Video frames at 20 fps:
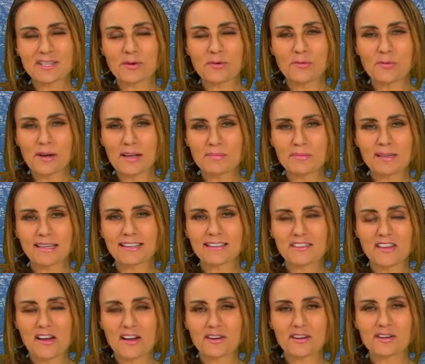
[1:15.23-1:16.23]
so 1
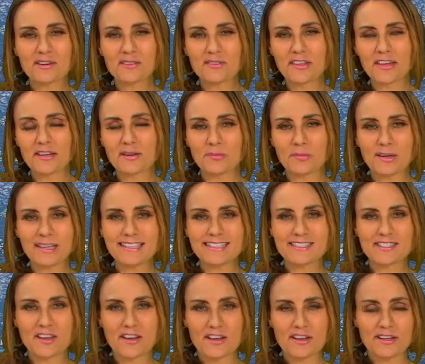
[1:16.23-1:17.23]
minute longer than we
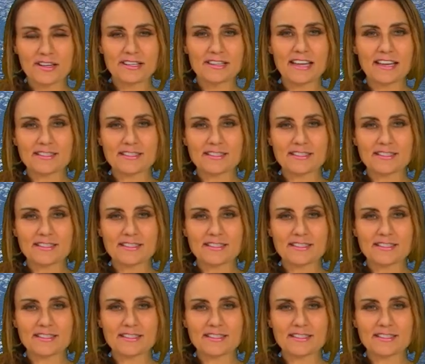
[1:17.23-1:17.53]
saw